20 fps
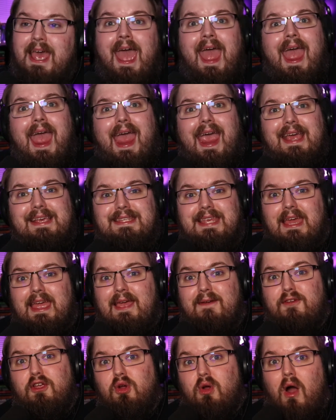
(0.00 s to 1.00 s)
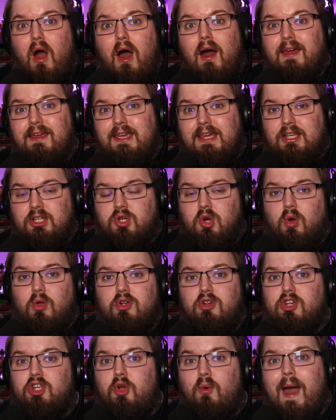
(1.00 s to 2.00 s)
that if you're on controller,
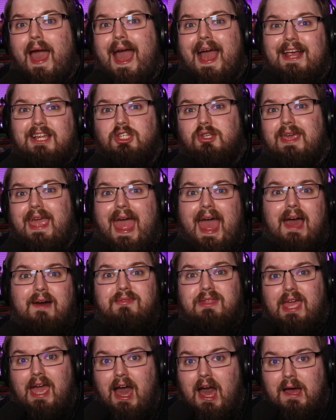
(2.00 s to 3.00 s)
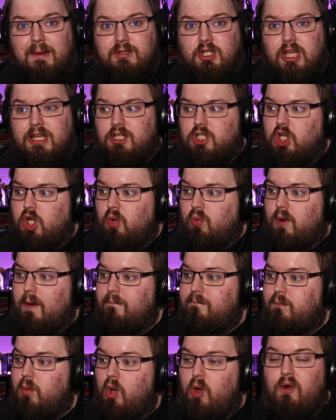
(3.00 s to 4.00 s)
you actually have the option to
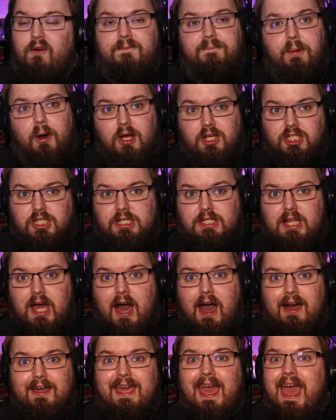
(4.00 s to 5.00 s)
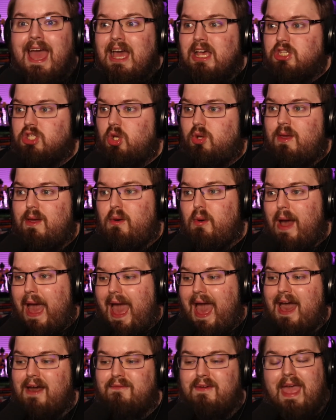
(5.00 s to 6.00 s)
remove push to talk, so you
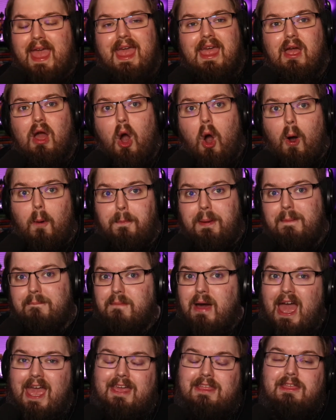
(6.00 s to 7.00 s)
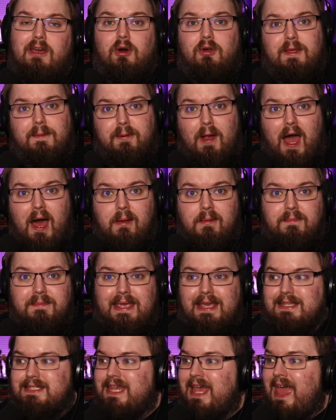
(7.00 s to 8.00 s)
have a open mic. The only problem
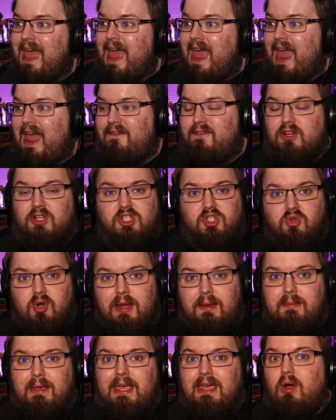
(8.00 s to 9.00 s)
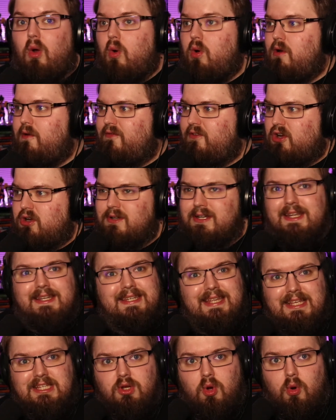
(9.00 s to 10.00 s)
is if you're streaming or if you're in a
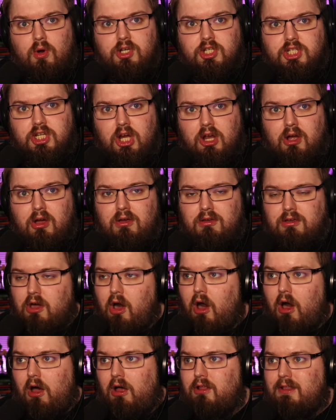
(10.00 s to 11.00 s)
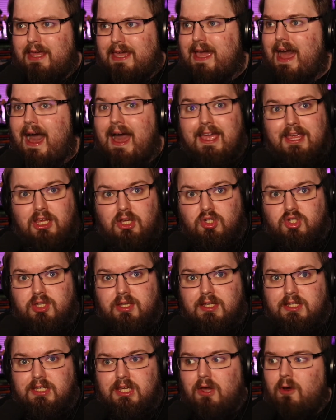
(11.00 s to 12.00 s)
Discord call like I usually
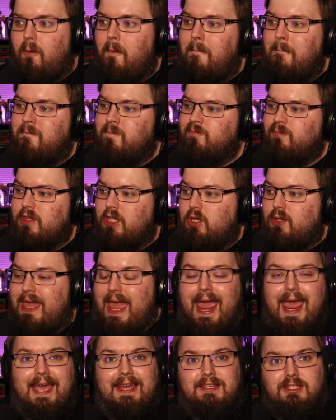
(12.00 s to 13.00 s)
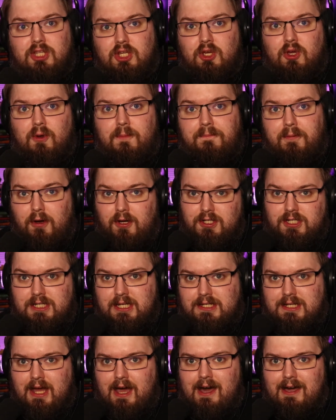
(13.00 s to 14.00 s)
do, you can't do push to
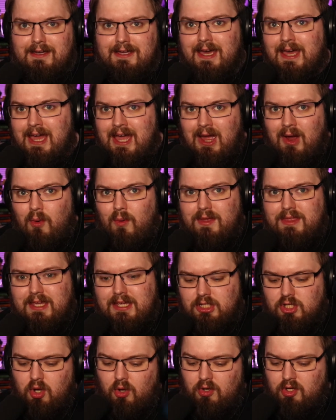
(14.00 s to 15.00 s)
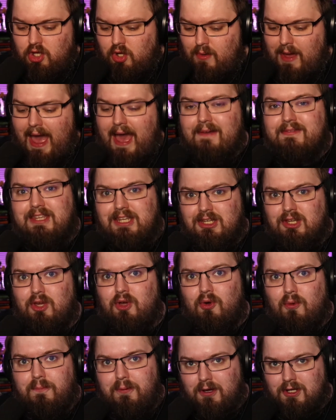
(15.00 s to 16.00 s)
talk with a controller. You have to
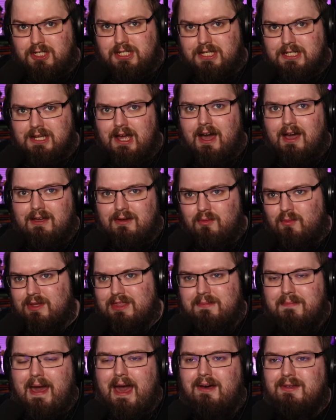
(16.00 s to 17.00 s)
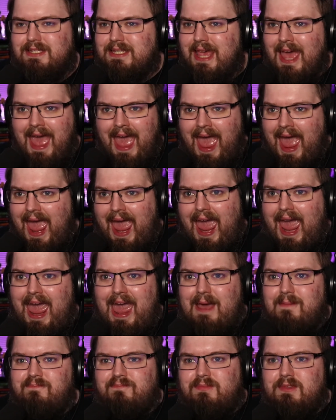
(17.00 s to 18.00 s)
do push to talk with the mouse.
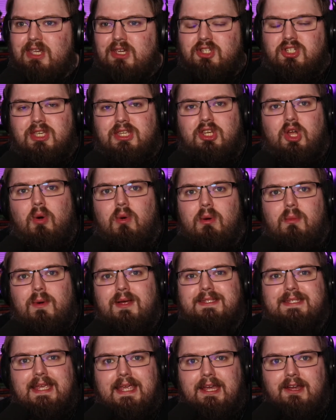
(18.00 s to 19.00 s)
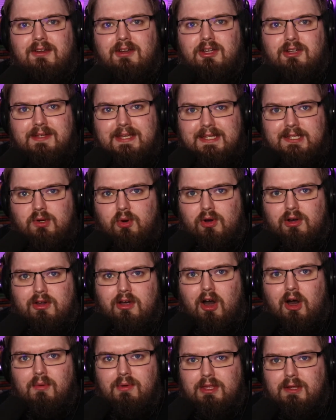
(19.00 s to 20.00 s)
And usually no one wants to hear your Discord
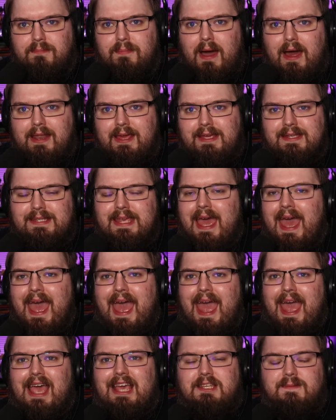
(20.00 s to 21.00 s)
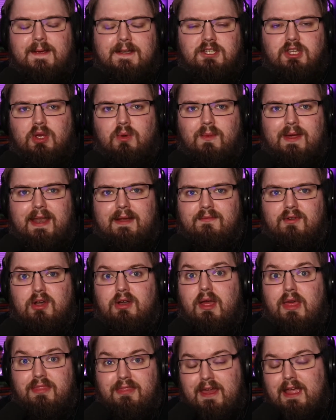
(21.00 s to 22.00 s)
call with your buddies, especially whenever
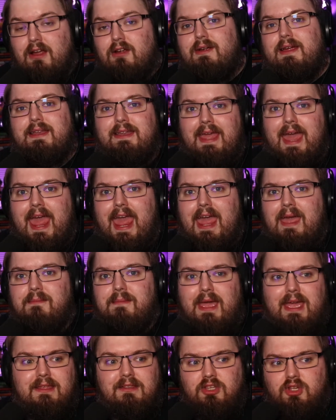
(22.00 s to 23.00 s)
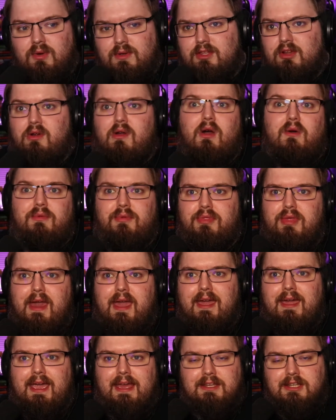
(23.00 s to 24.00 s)
they're in game and doing their own
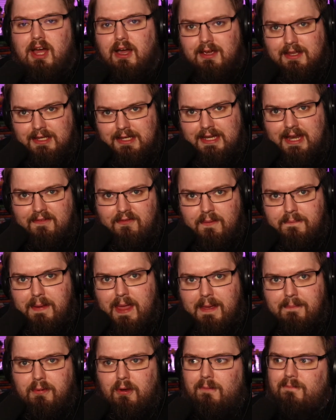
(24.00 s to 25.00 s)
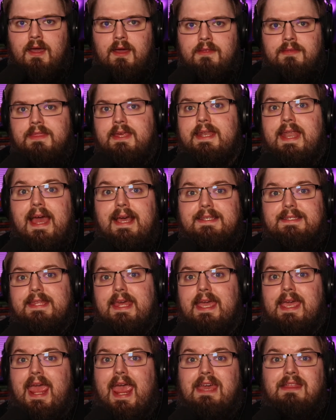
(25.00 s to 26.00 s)
thing and talking to different people. The next
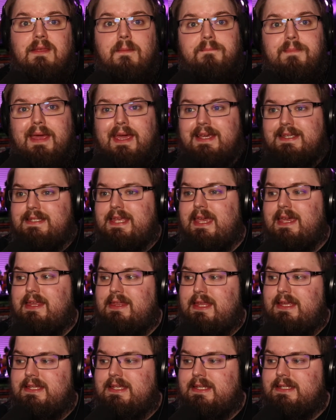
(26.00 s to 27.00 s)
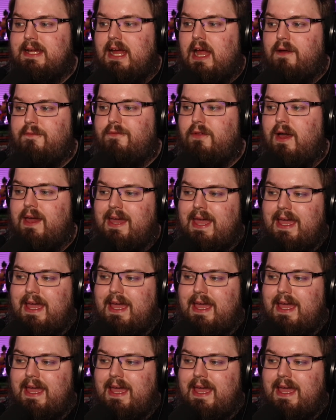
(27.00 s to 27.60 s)
thing and the biggest thing in this entire flight is